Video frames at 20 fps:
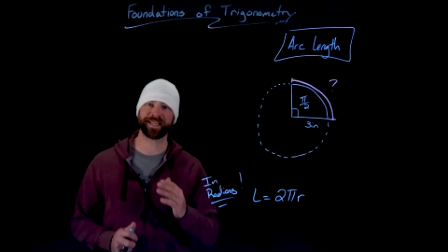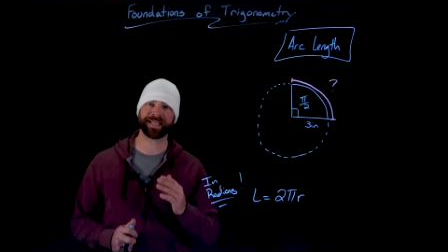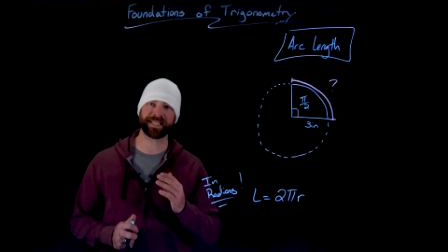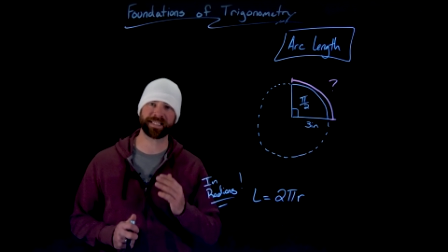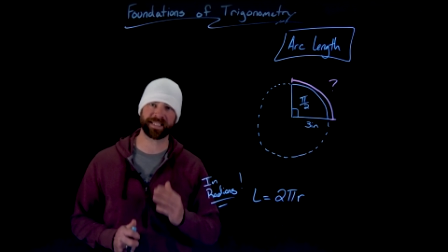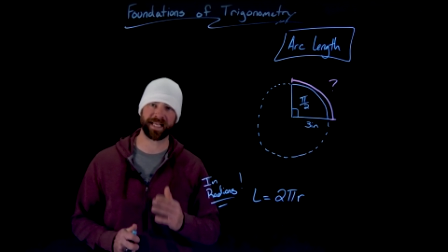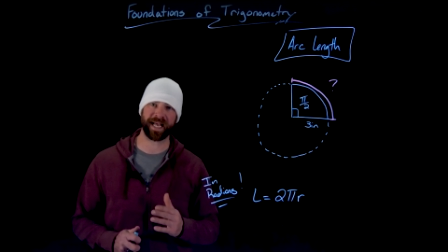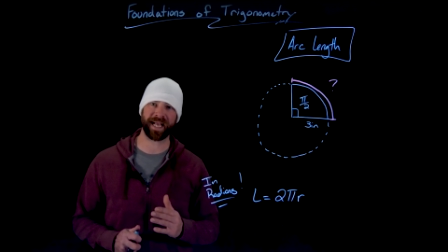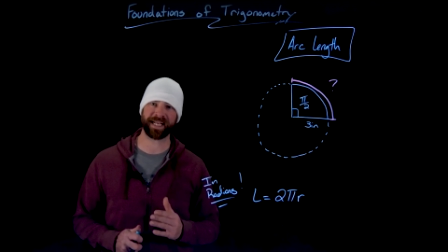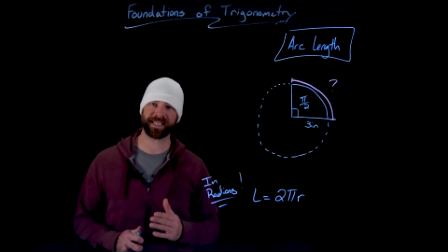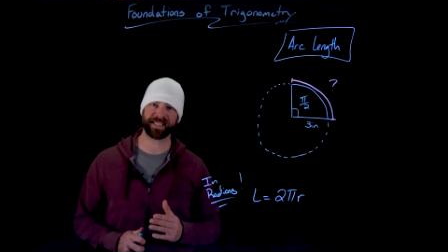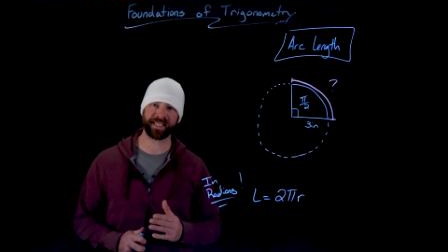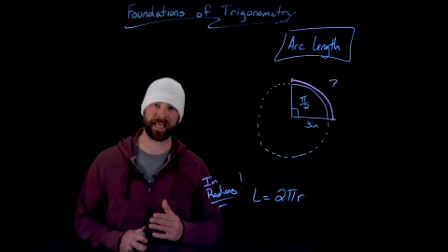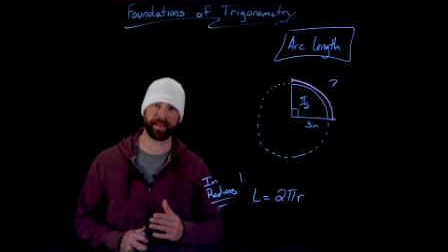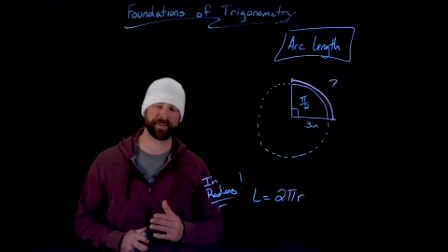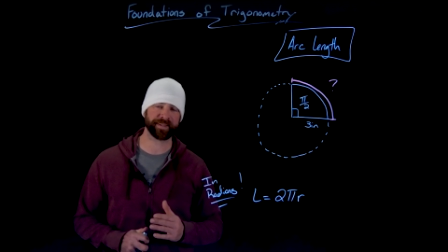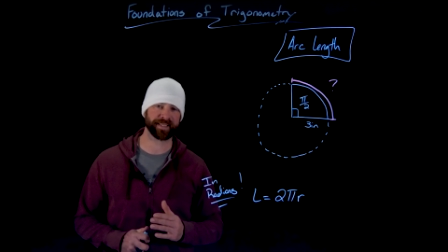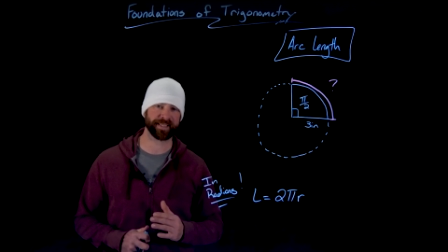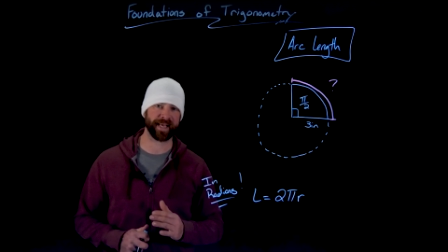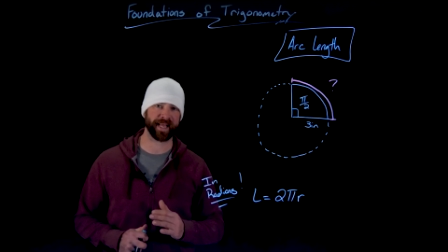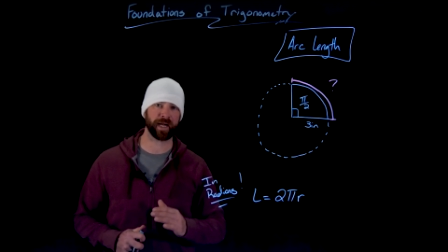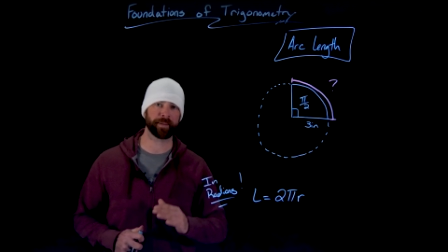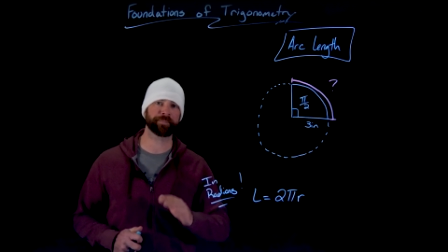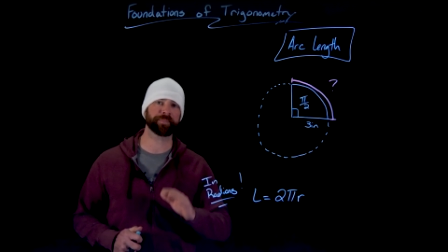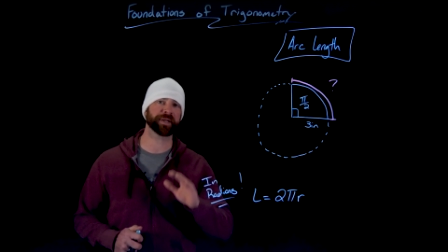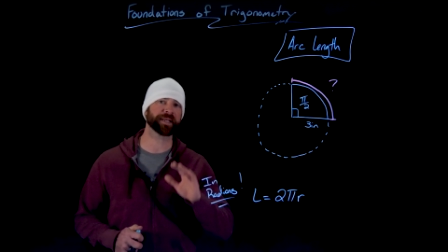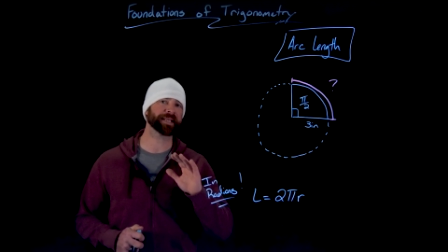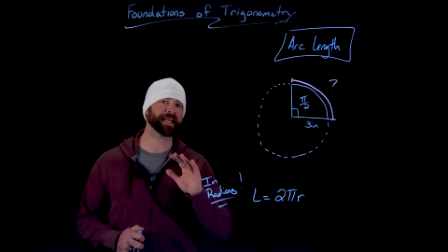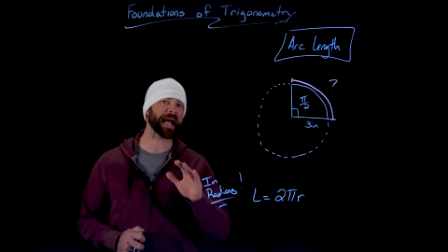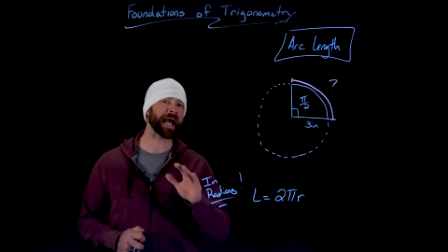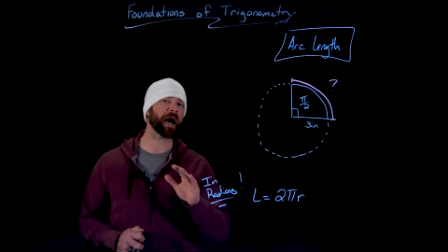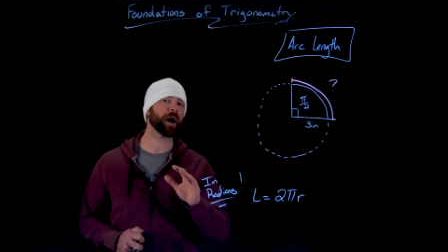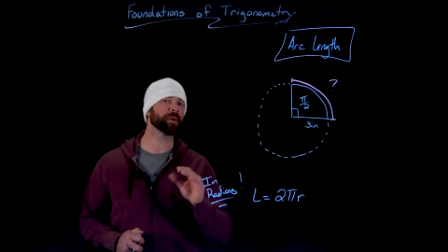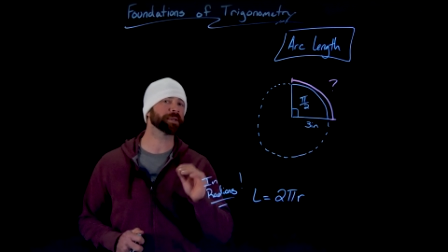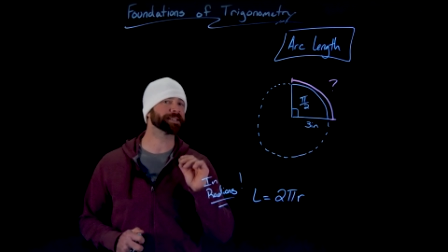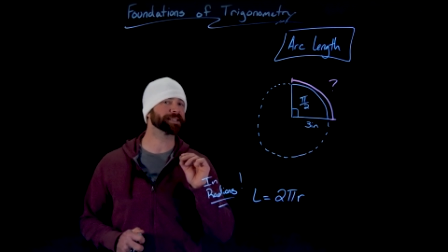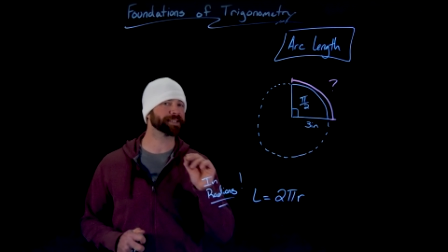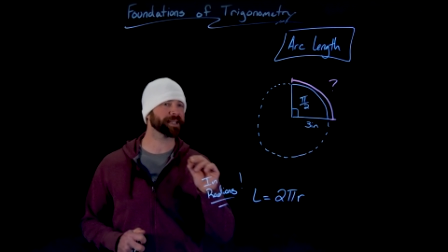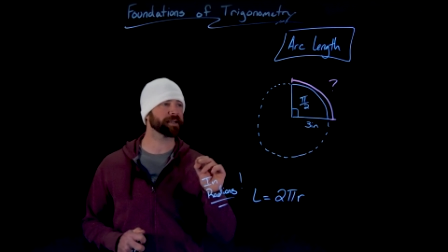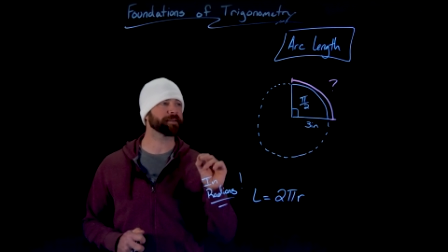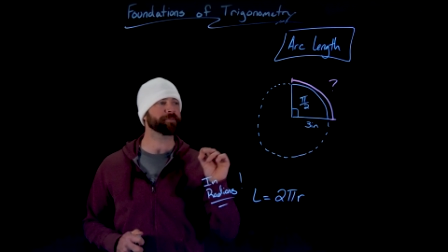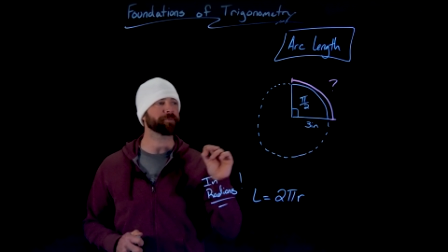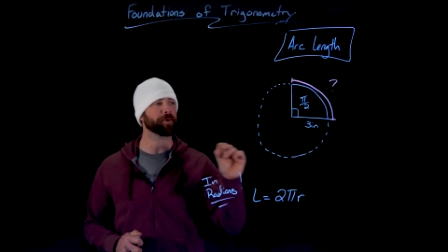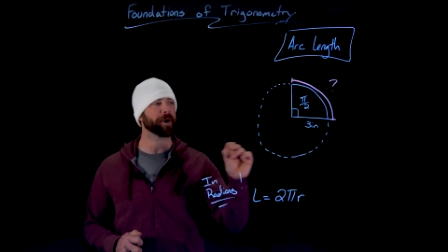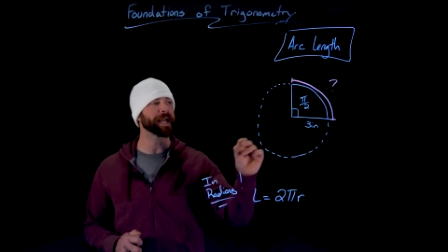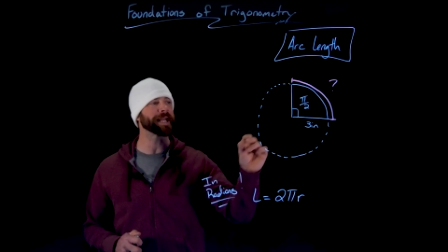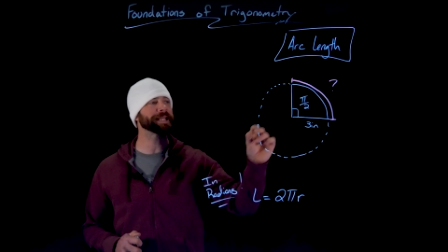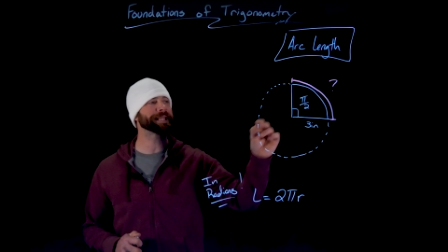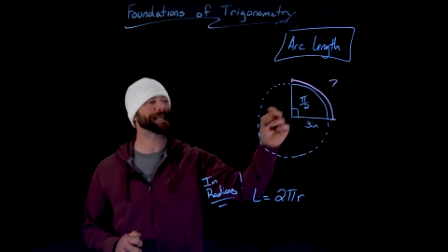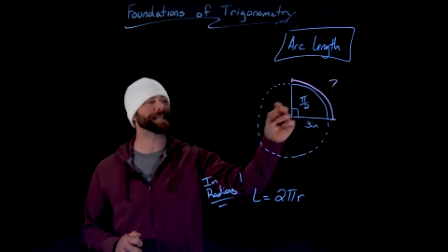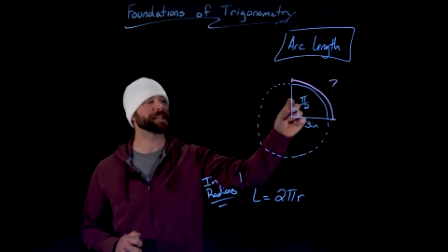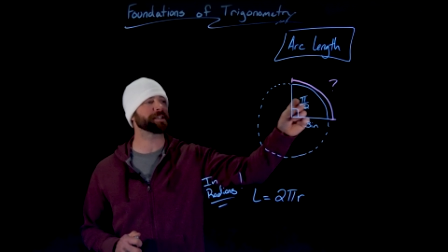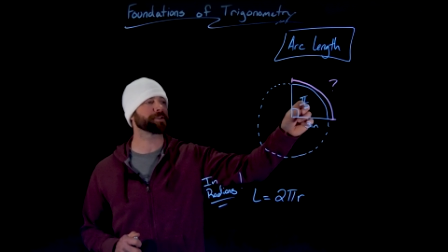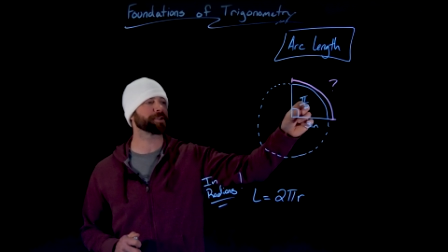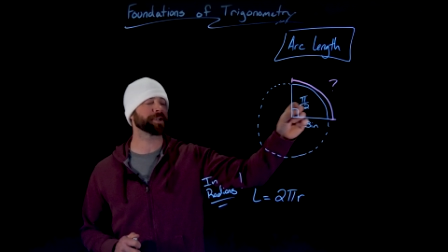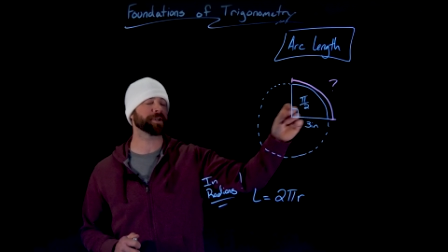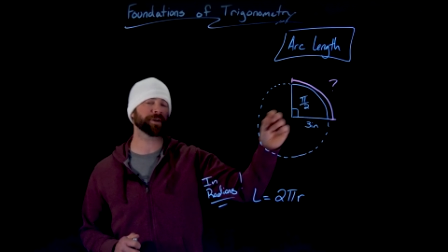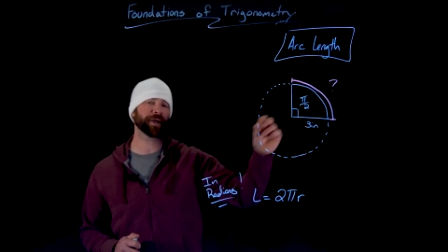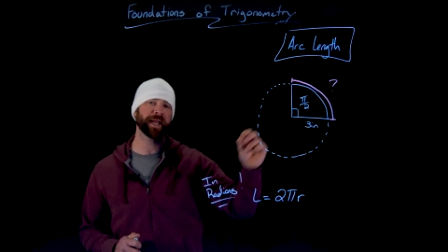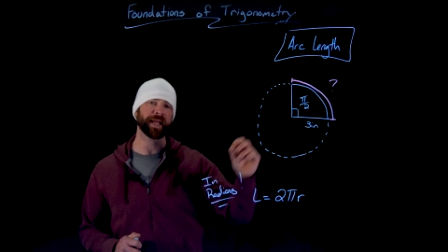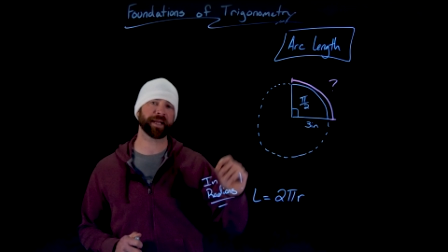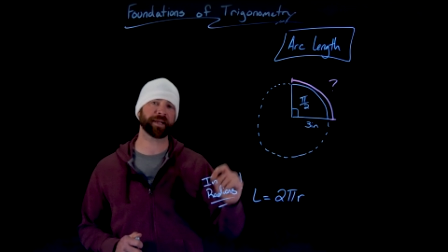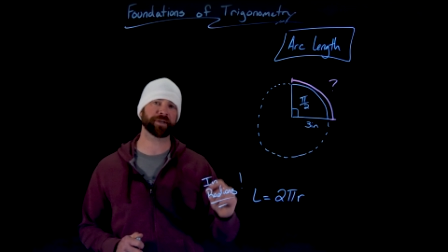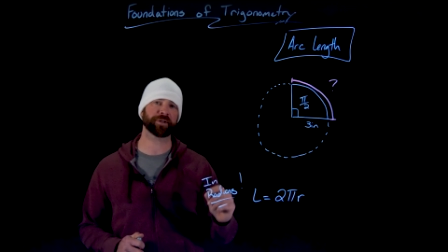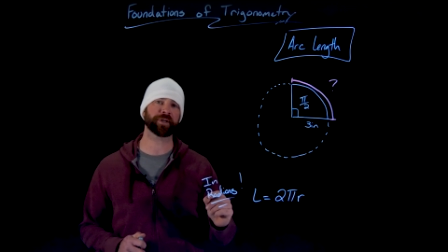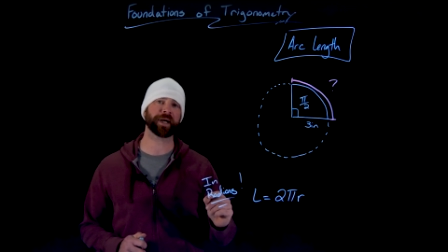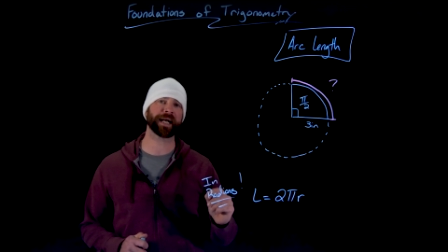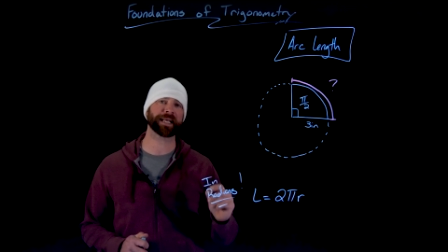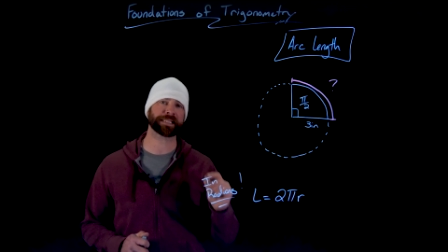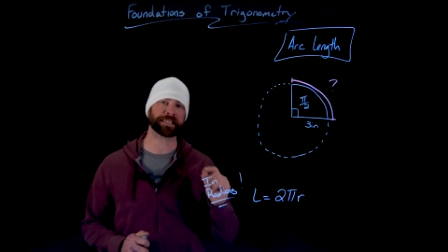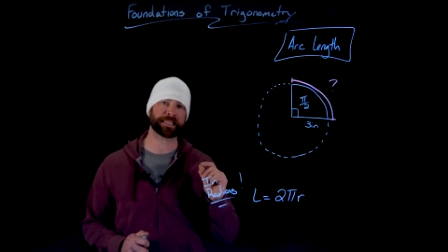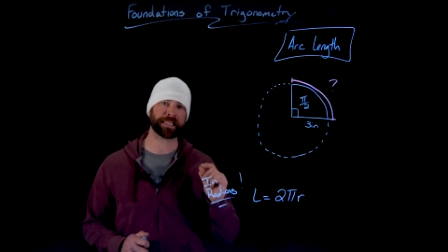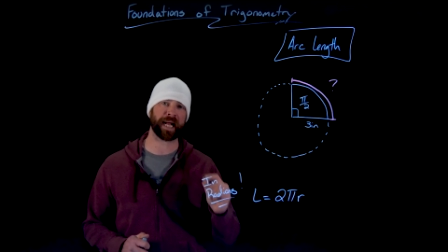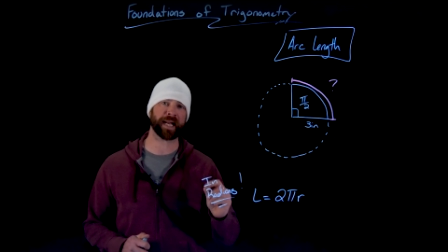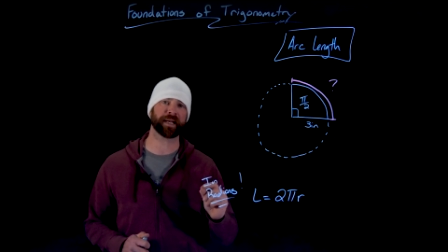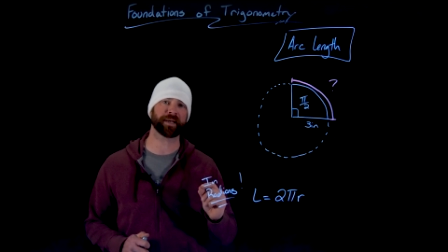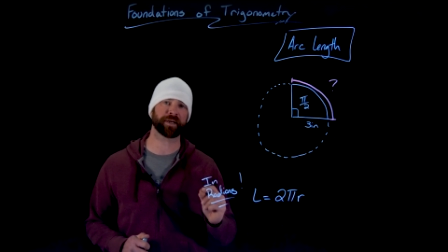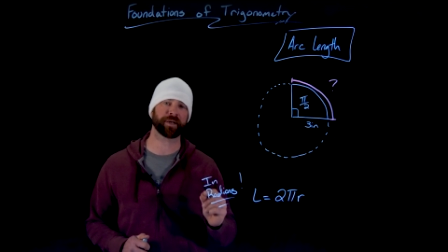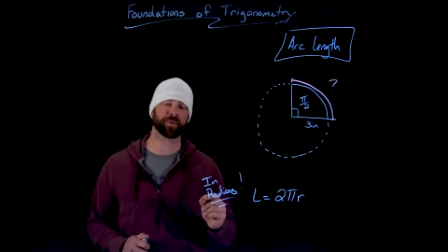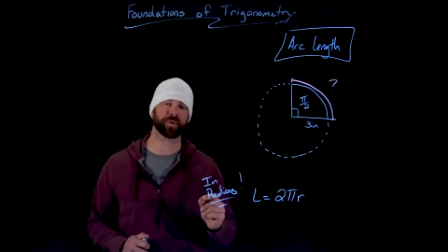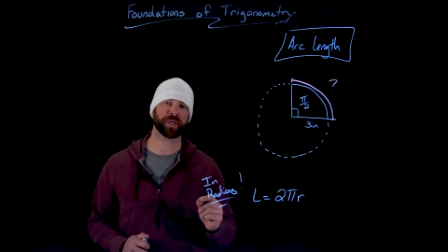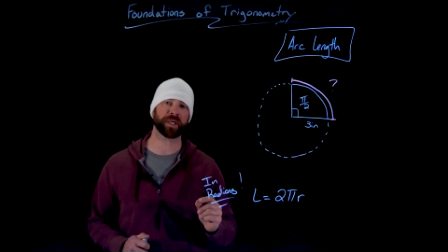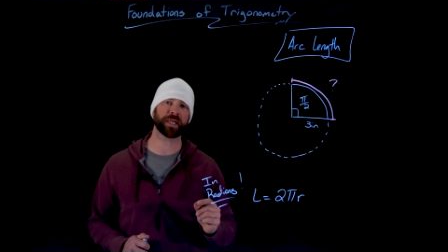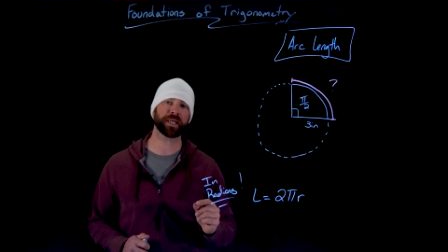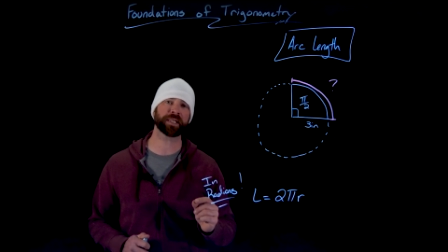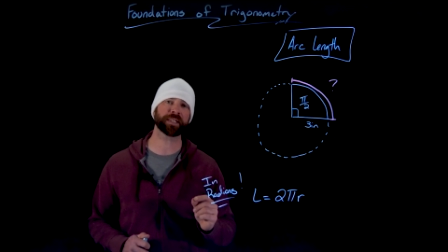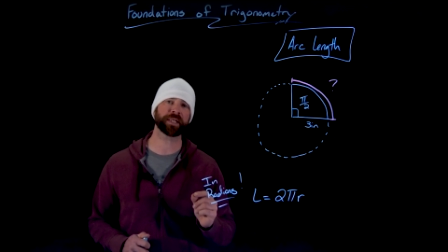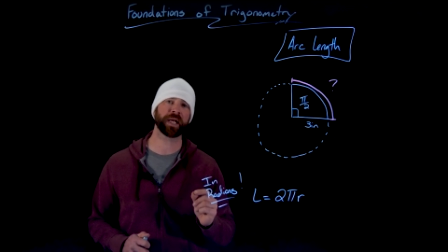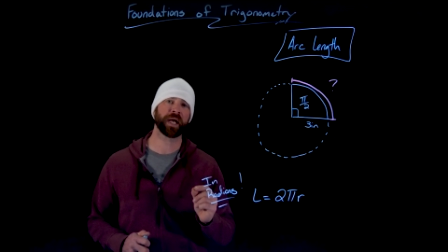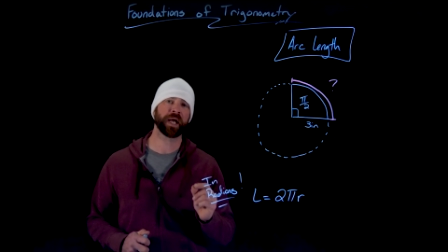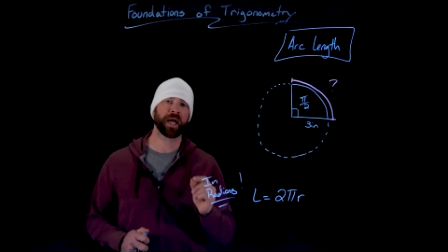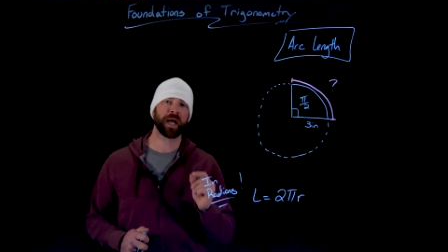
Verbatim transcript: the exact same setup, but now instead of writing the interior angle as 90 degrees,